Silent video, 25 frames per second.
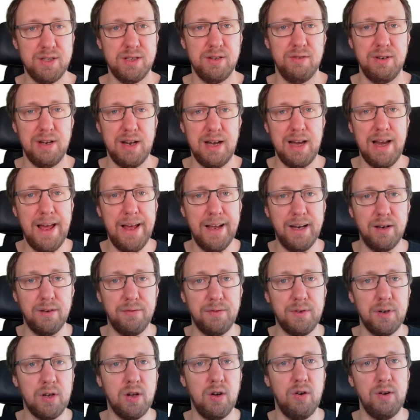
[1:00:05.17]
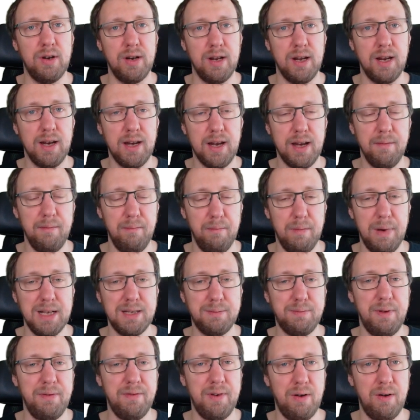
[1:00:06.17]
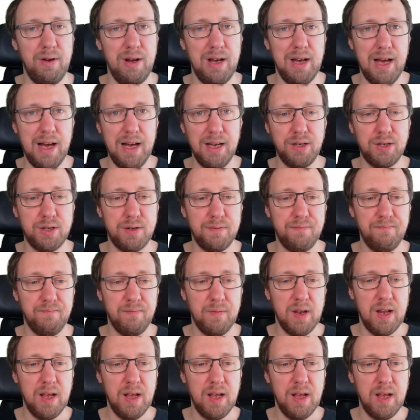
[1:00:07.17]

So the length of the code must be very large.